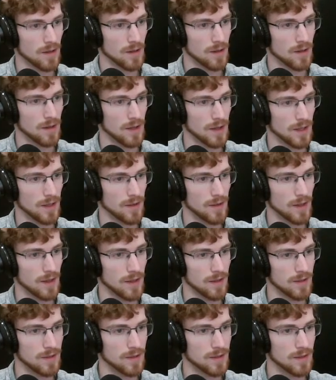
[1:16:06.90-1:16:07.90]
like
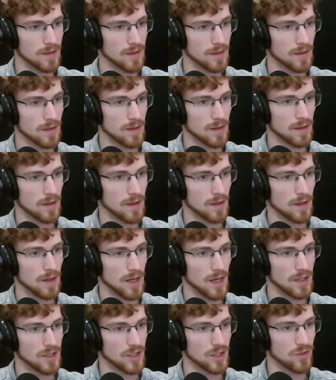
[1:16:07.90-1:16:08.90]
this
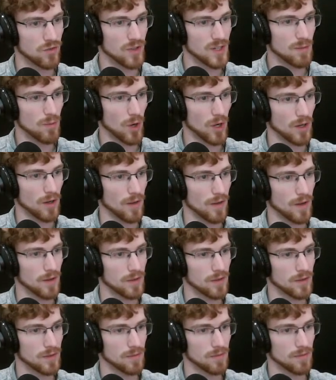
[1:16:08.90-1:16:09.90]
and just remodel
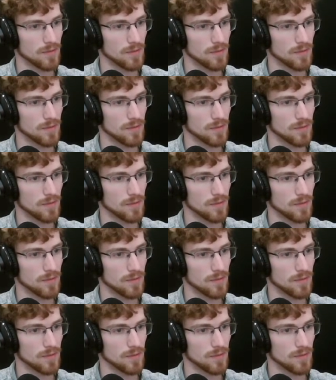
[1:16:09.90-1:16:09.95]
this.